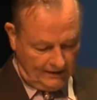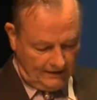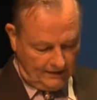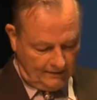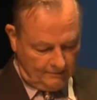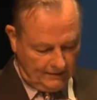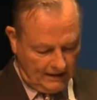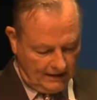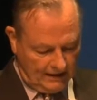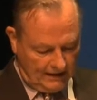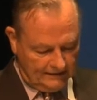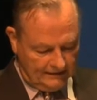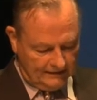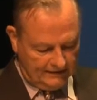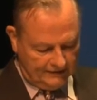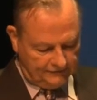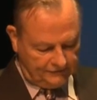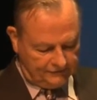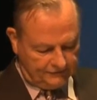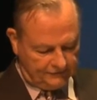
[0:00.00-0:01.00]
Beyond
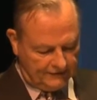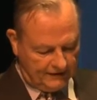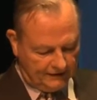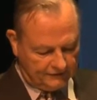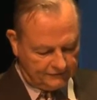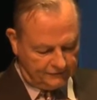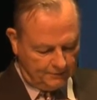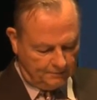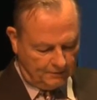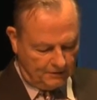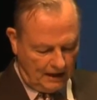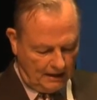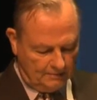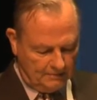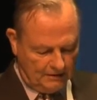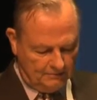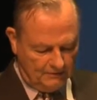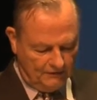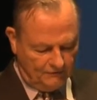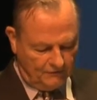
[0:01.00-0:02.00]
this, there's the
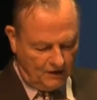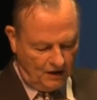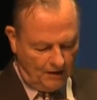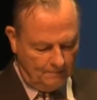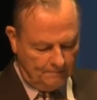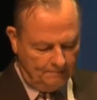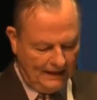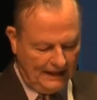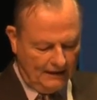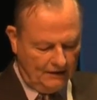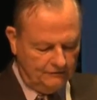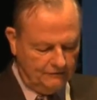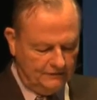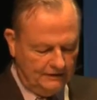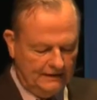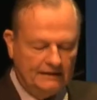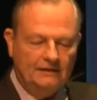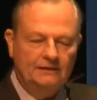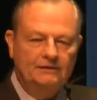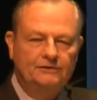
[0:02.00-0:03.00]
problem of
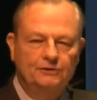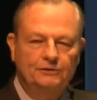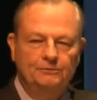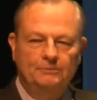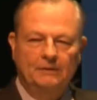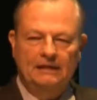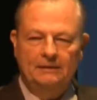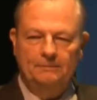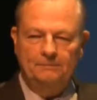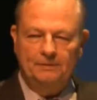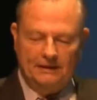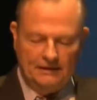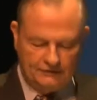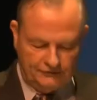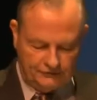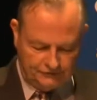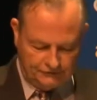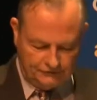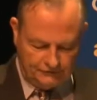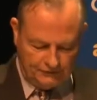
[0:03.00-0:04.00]
compounding too many
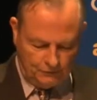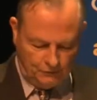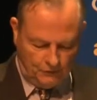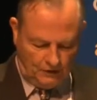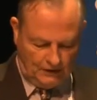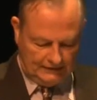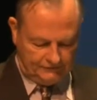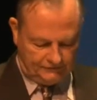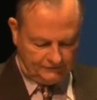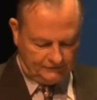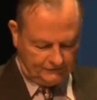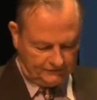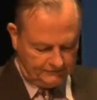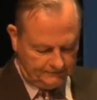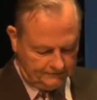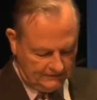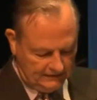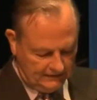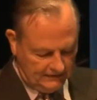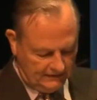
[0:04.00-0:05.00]
pleasures at once.
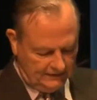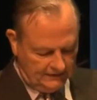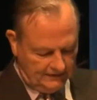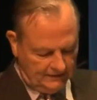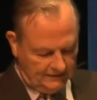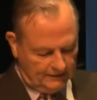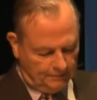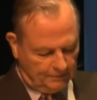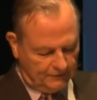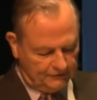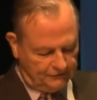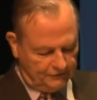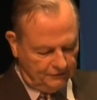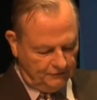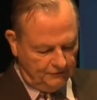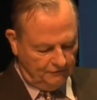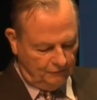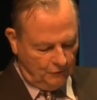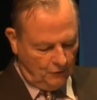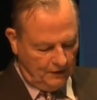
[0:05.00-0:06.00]
The pursuit
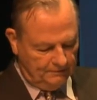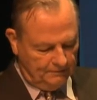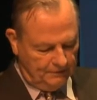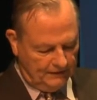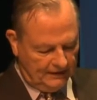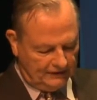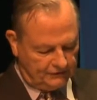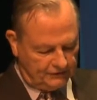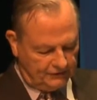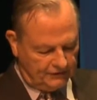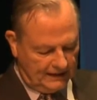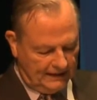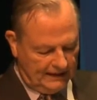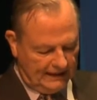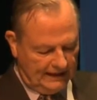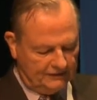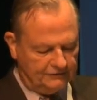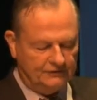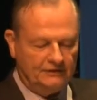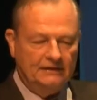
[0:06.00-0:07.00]
of one pleasure can
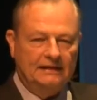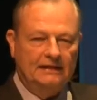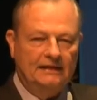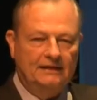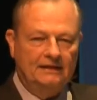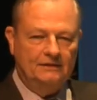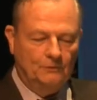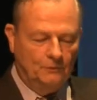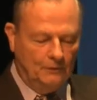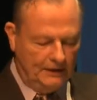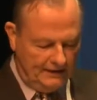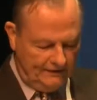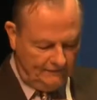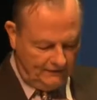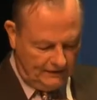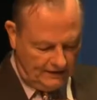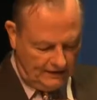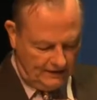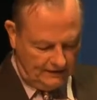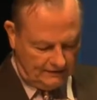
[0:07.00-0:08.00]
actually get in the way of
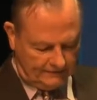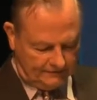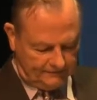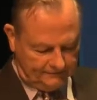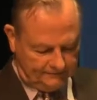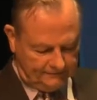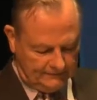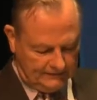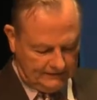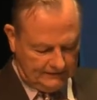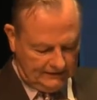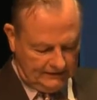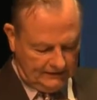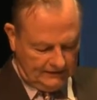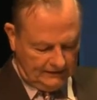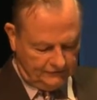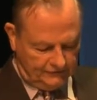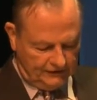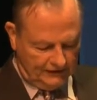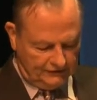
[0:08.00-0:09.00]
another,
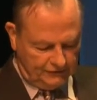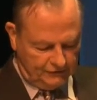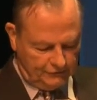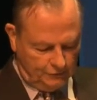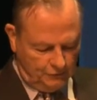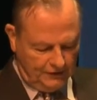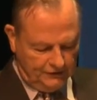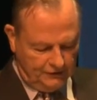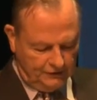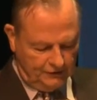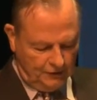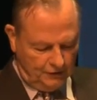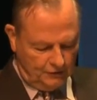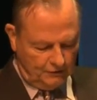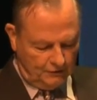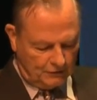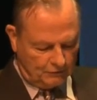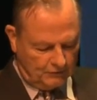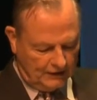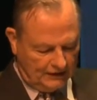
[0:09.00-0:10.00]
such as when you go to
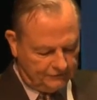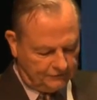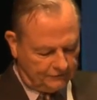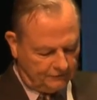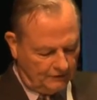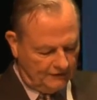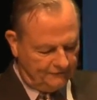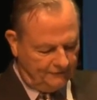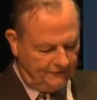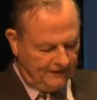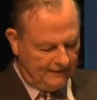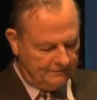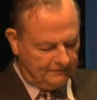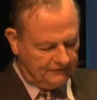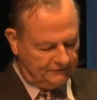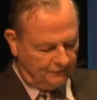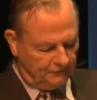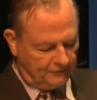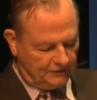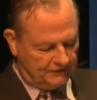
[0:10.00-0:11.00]
a restaurant
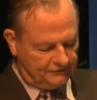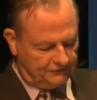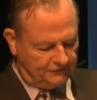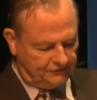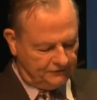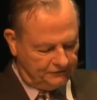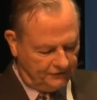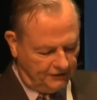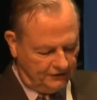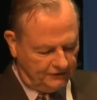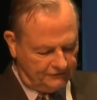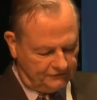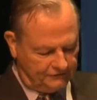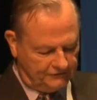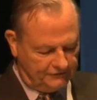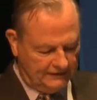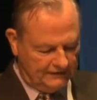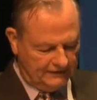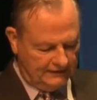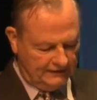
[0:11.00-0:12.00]
famous for its
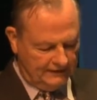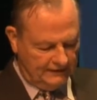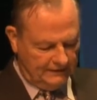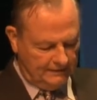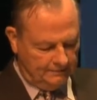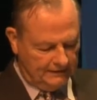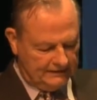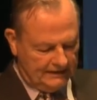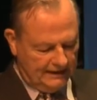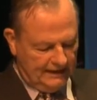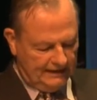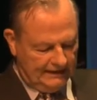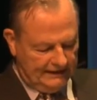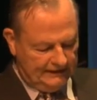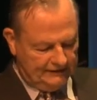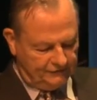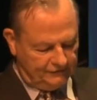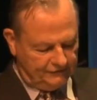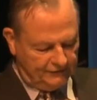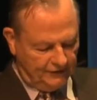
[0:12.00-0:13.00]
desserts, but then
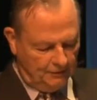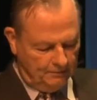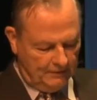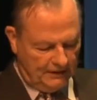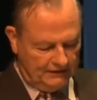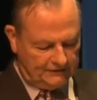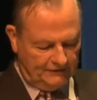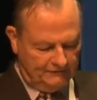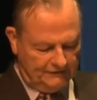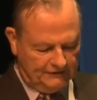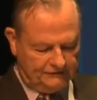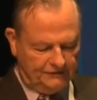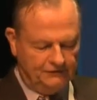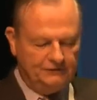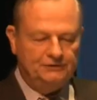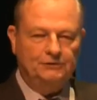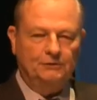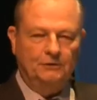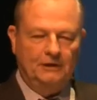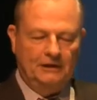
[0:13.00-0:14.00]
eat so much of its
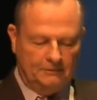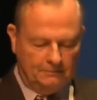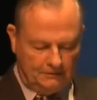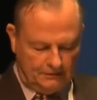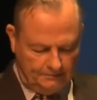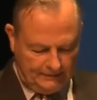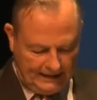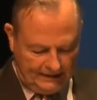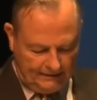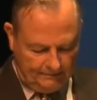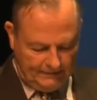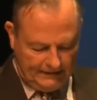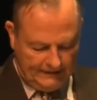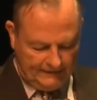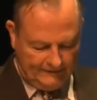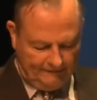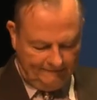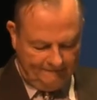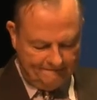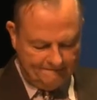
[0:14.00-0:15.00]
enjoyable main
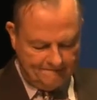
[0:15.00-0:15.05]
meal